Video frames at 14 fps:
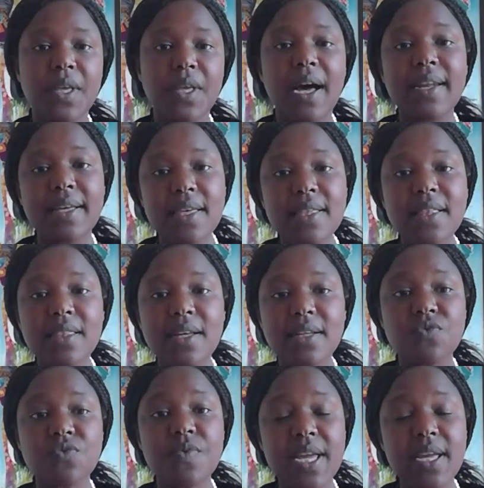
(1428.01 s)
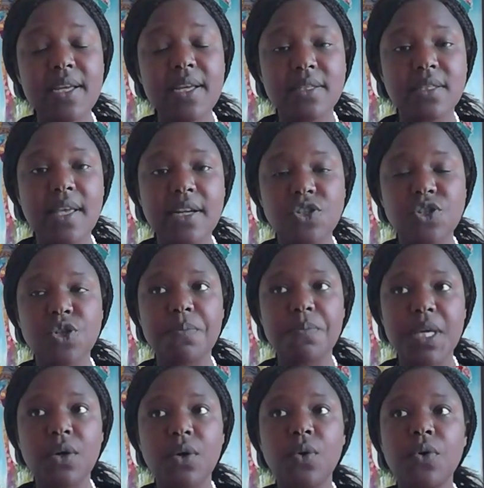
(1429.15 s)
And I think that that's really essential
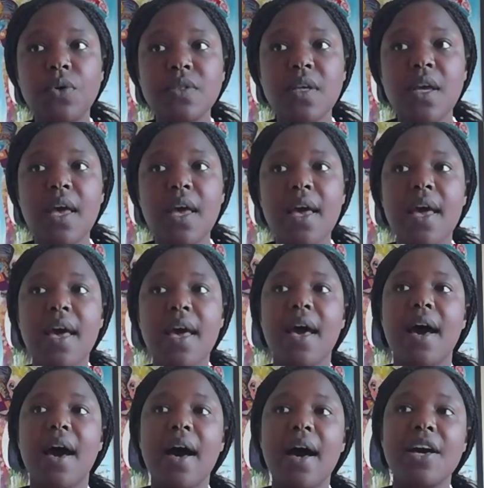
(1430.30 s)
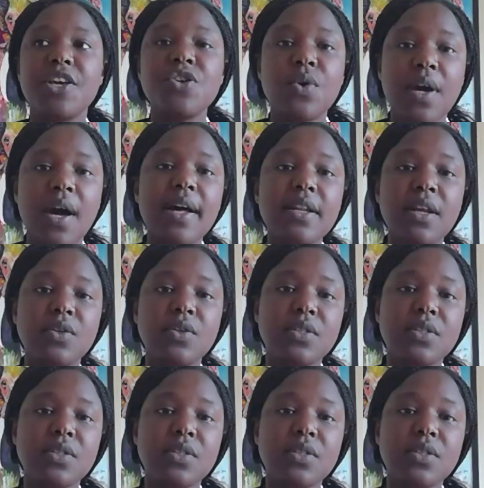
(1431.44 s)
because you cannot,